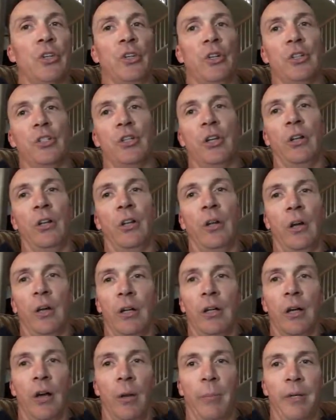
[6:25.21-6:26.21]
nutshell on
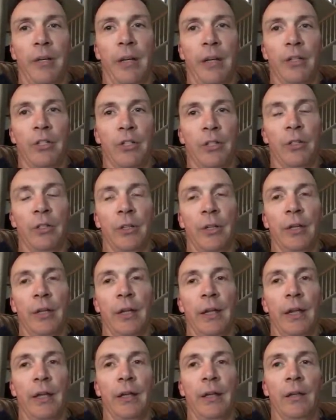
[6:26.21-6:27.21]
accommodation
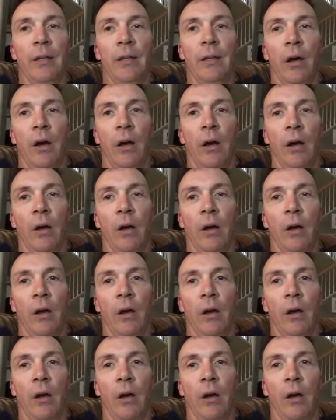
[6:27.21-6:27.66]
and